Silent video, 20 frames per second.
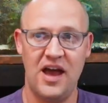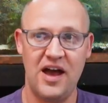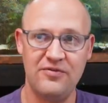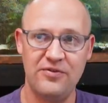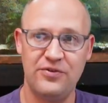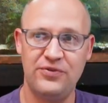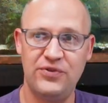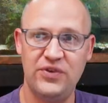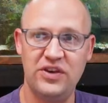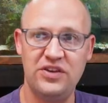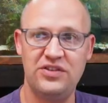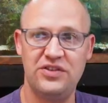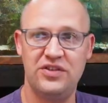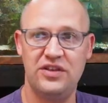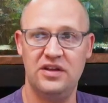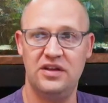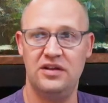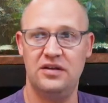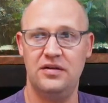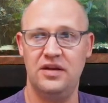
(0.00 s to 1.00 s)
have a
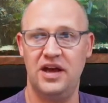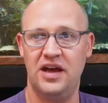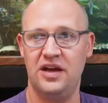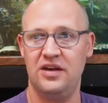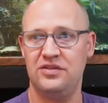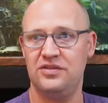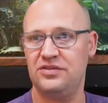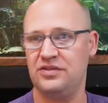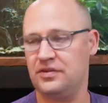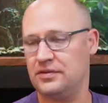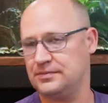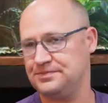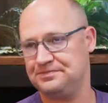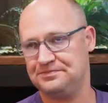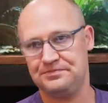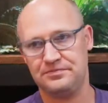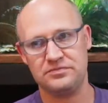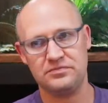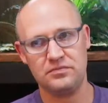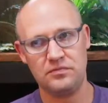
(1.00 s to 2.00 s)
fish that has
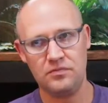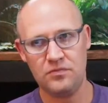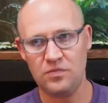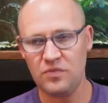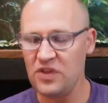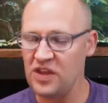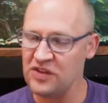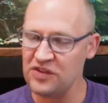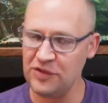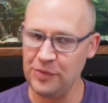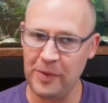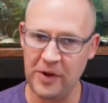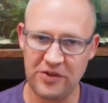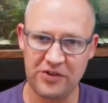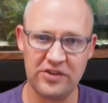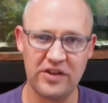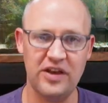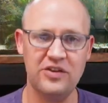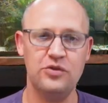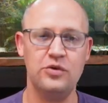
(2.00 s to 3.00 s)

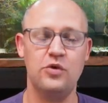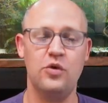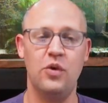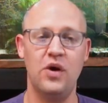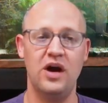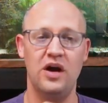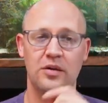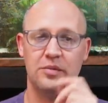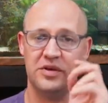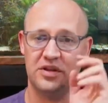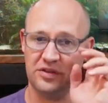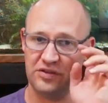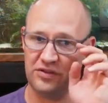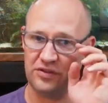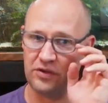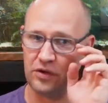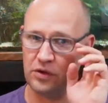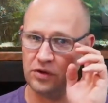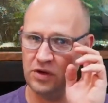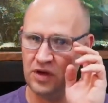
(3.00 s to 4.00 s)
specialized
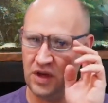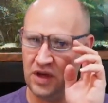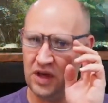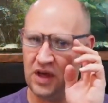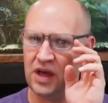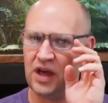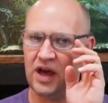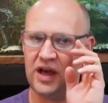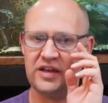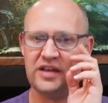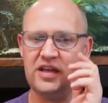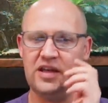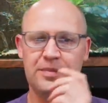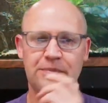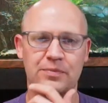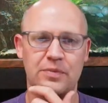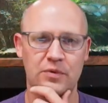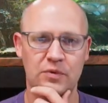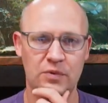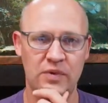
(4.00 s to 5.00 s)
requirements. So I
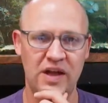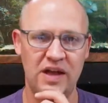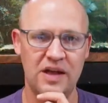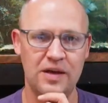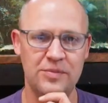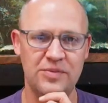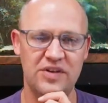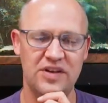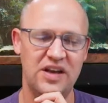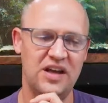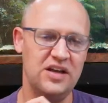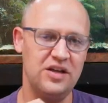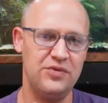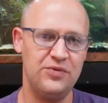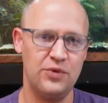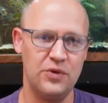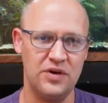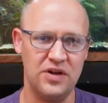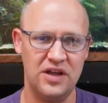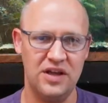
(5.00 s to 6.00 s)
keep rams at
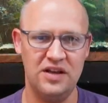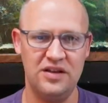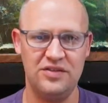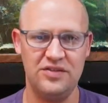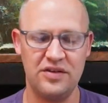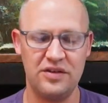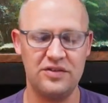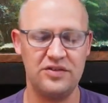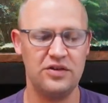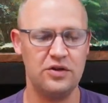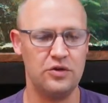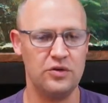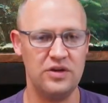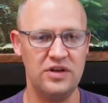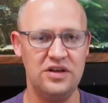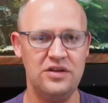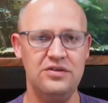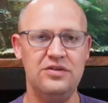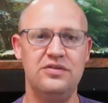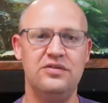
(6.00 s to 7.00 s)
84 to 86
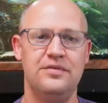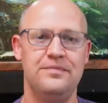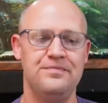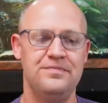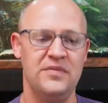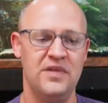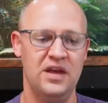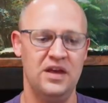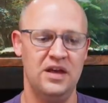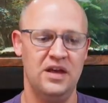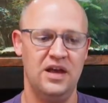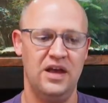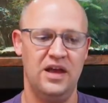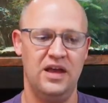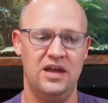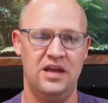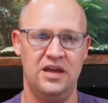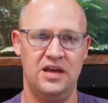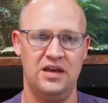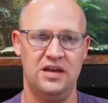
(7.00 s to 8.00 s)
degrees,
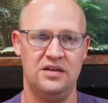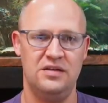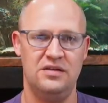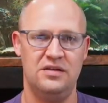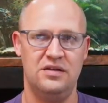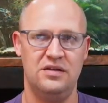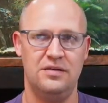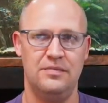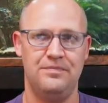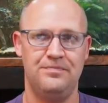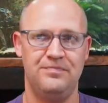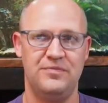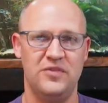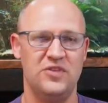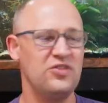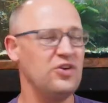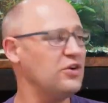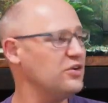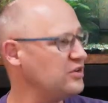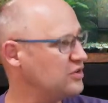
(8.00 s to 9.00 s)
and
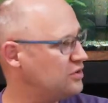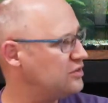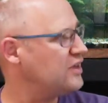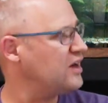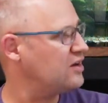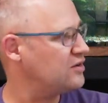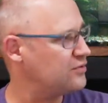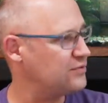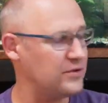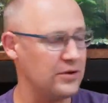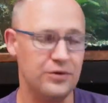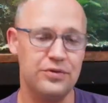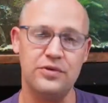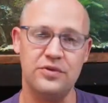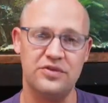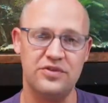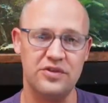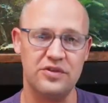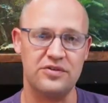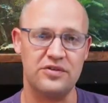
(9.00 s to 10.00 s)
it's hard to do that in a
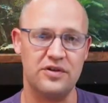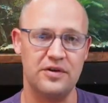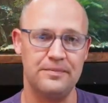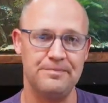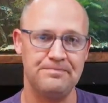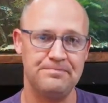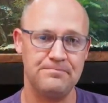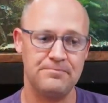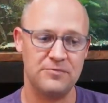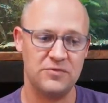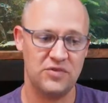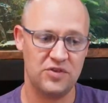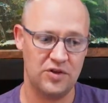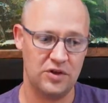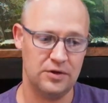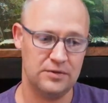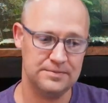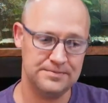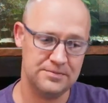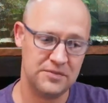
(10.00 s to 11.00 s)
flow-through system.
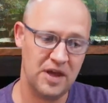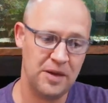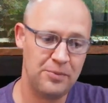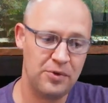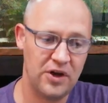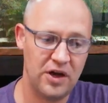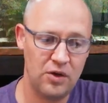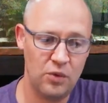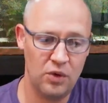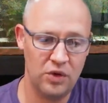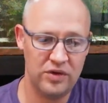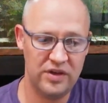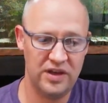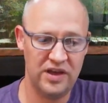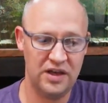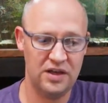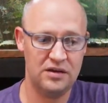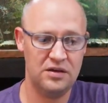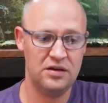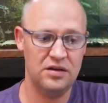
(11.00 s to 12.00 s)
So I probably won't
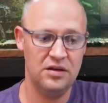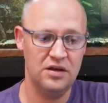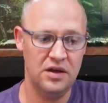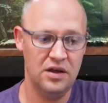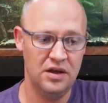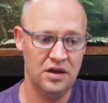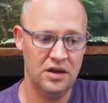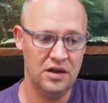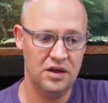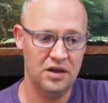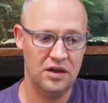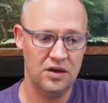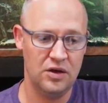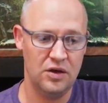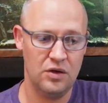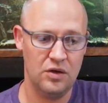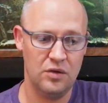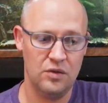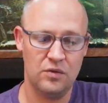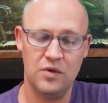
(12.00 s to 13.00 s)
get
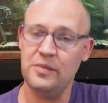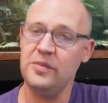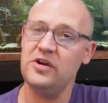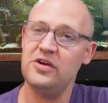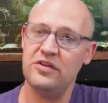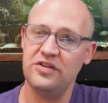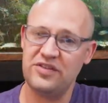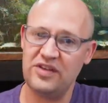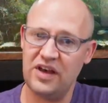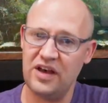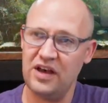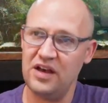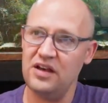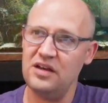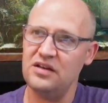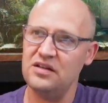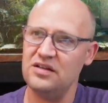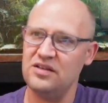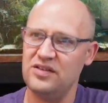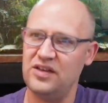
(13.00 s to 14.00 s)
Ramirez
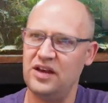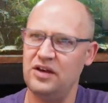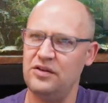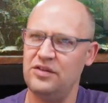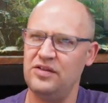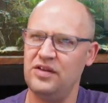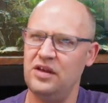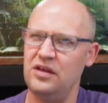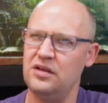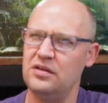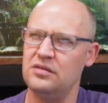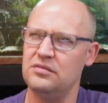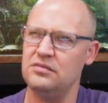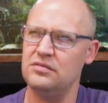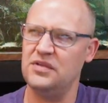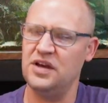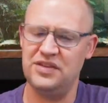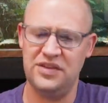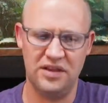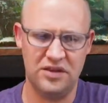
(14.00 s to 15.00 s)
eye. Is that how you say it?
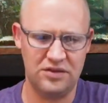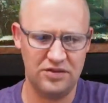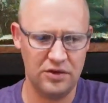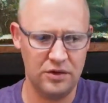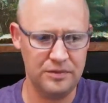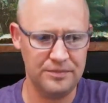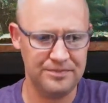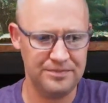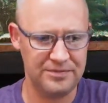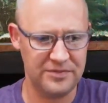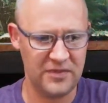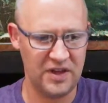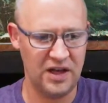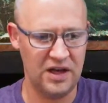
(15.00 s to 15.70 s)
I think so.